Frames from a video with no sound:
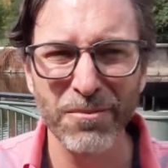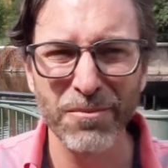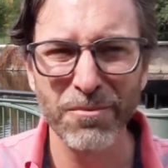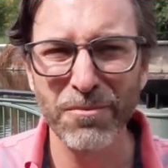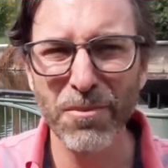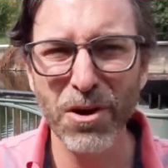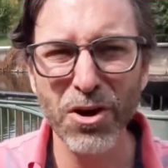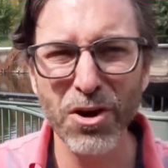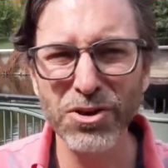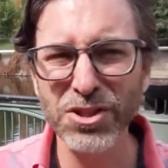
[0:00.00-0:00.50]

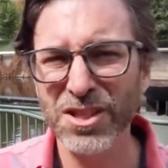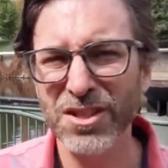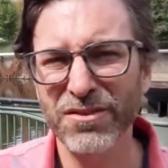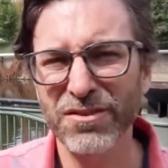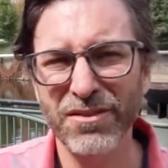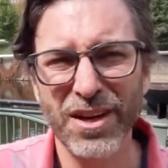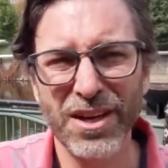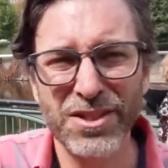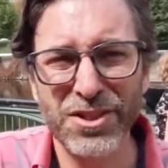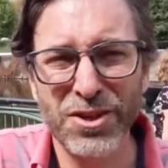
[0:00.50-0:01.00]
most
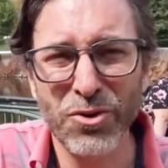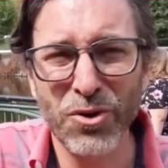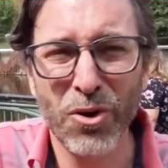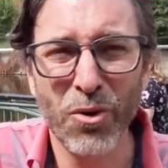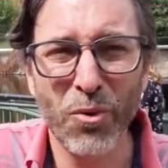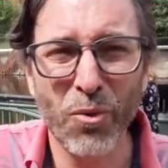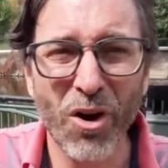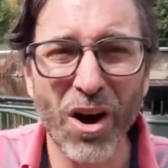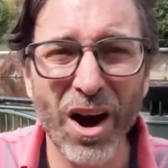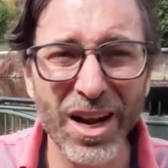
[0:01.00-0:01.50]
of us who
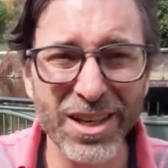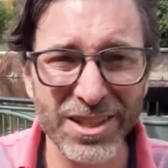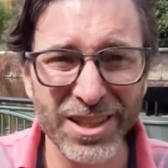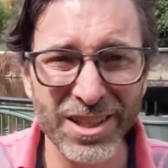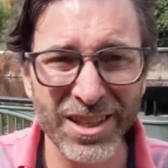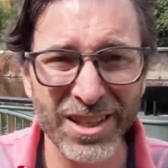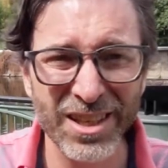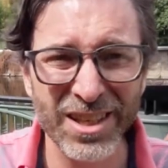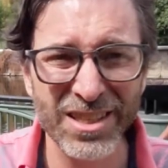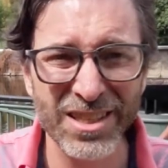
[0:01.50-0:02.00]
are
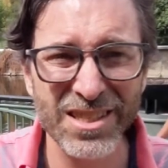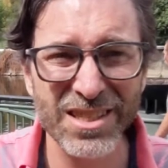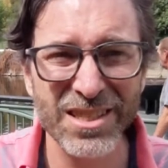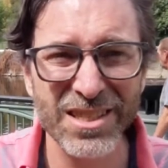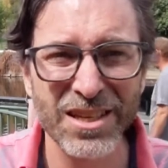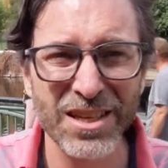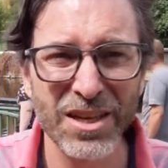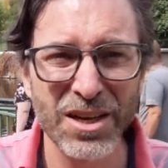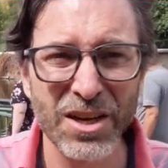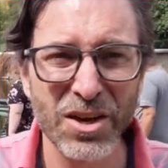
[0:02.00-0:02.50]
watching this,
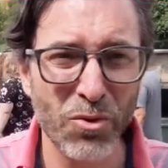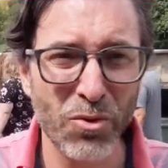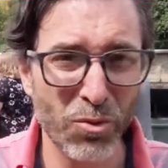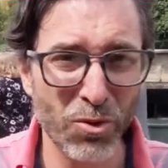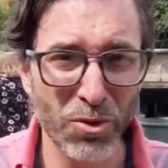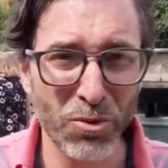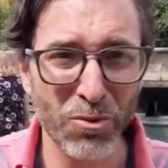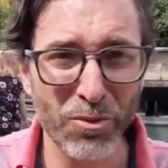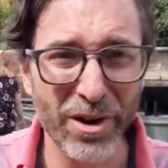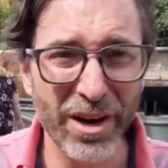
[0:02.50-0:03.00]

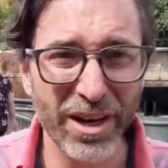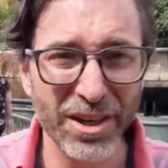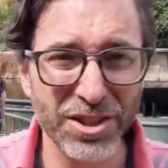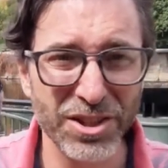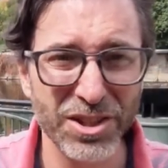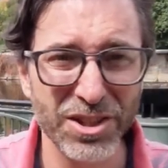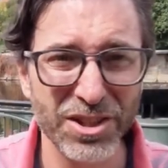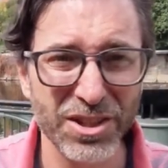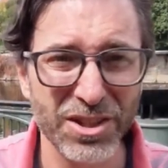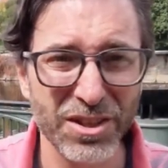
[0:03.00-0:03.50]
we're
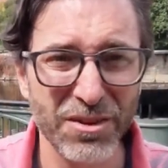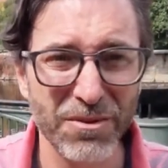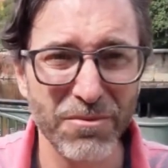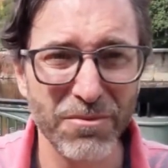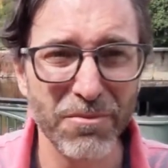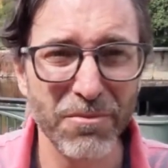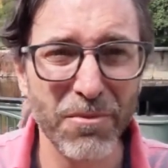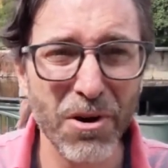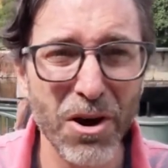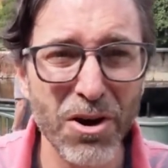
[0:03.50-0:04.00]
rich.
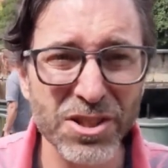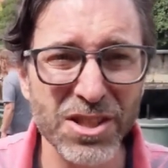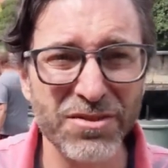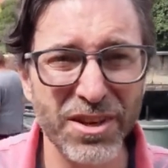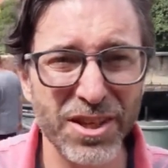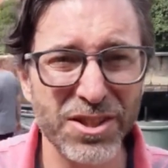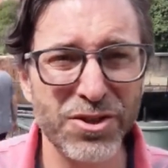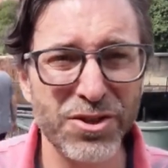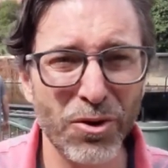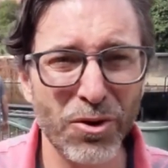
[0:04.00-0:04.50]
Most
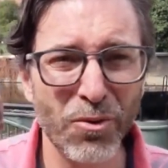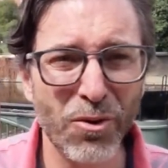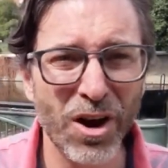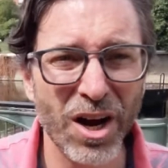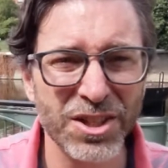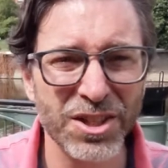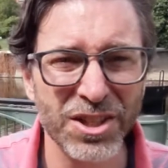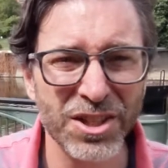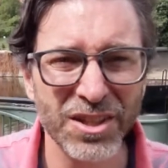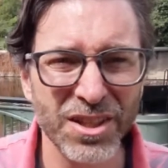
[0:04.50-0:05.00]
of us who are
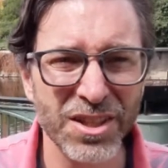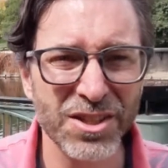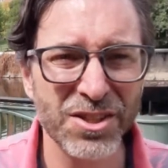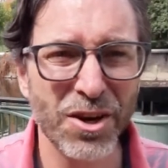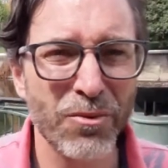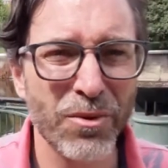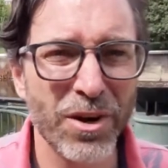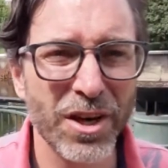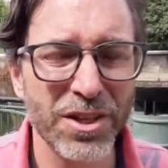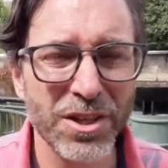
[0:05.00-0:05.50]
watching this
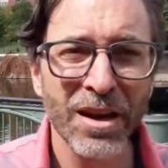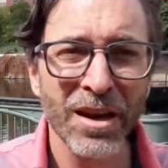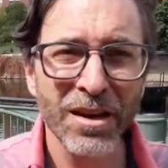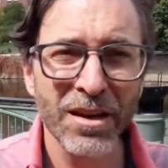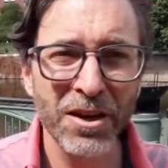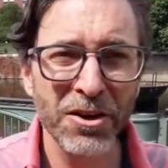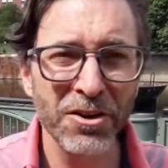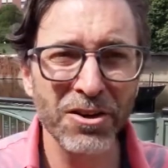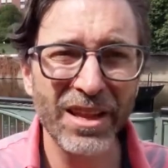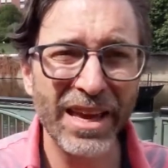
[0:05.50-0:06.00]
are rich.
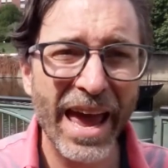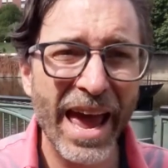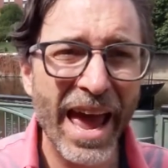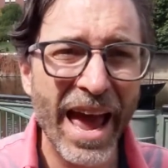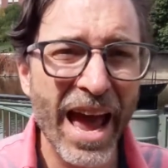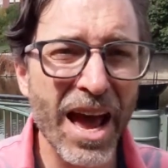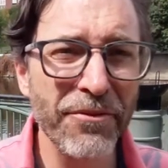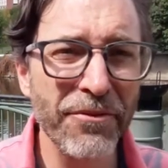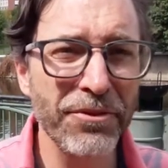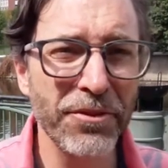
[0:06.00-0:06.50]
Nearly
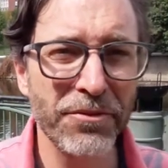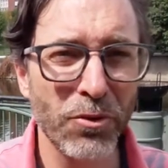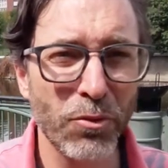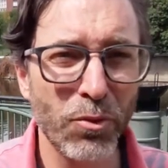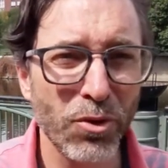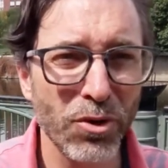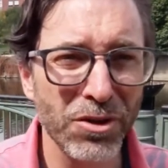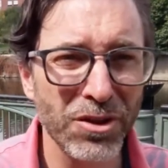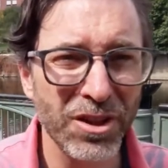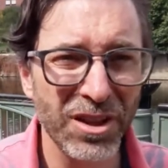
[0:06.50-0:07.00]
half of the
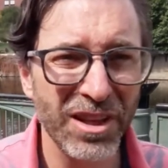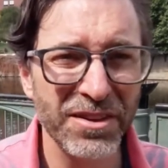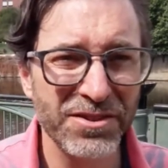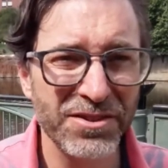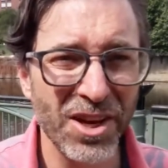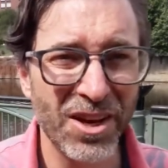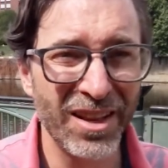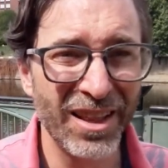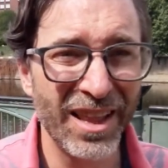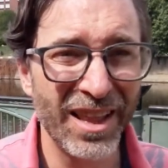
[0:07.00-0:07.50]
world
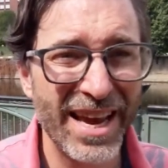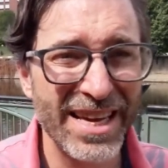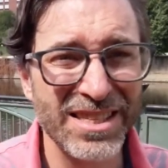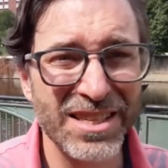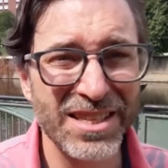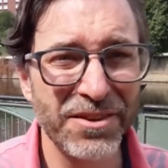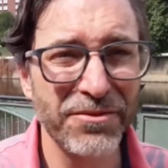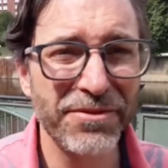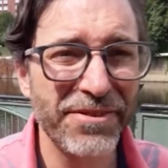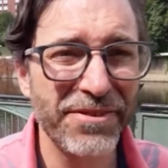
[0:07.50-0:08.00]
lives on less
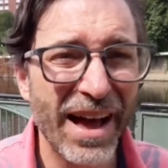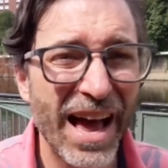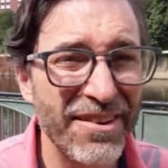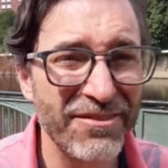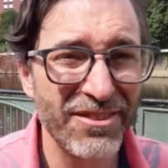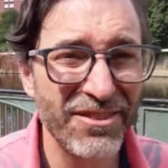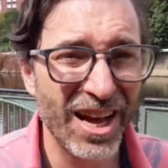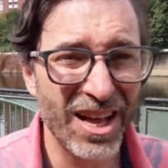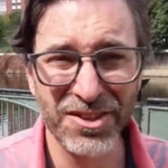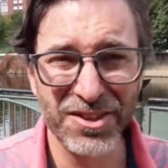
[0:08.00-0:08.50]
than
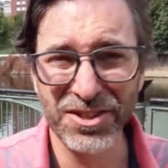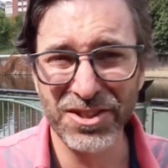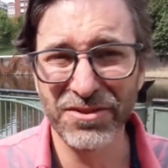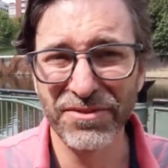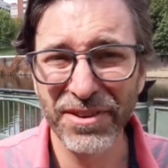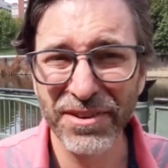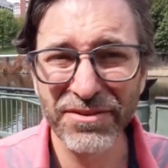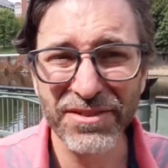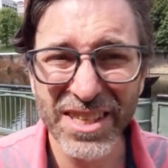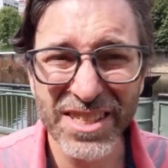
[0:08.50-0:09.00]

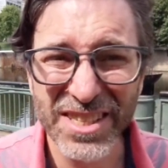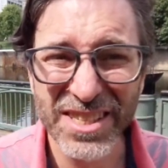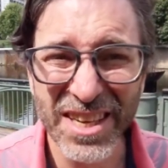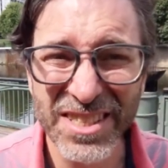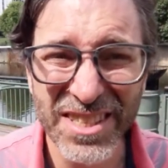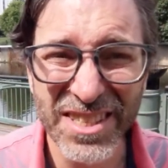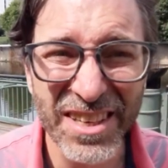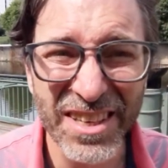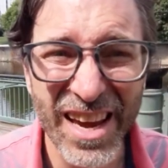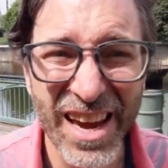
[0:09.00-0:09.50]

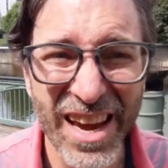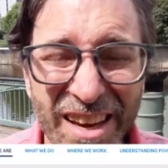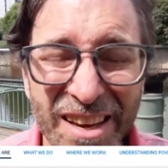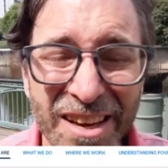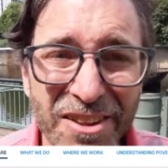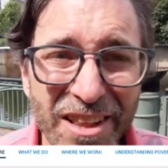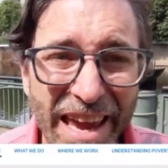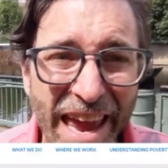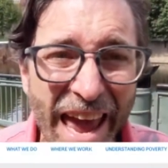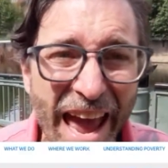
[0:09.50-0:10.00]
$5.50 a day.
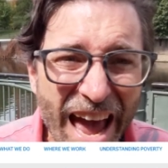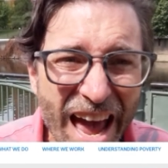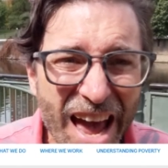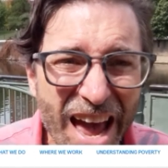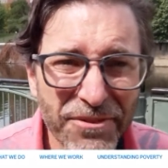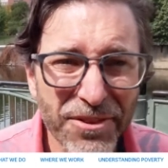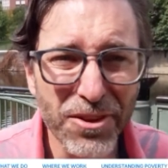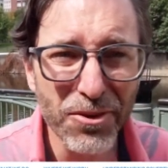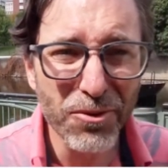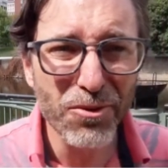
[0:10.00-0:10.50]
Nearly
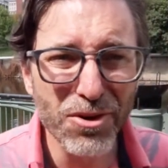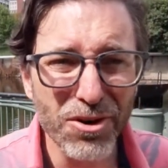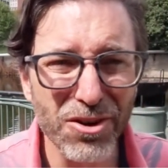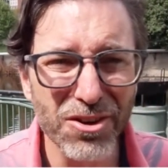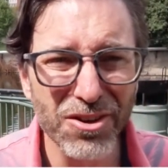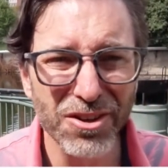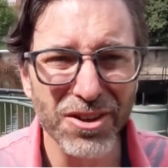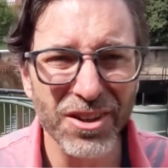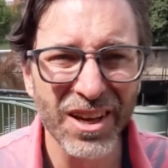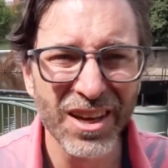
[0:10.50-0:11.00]
half of the
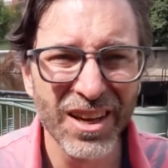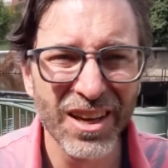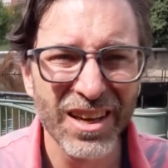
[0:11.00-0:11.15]
world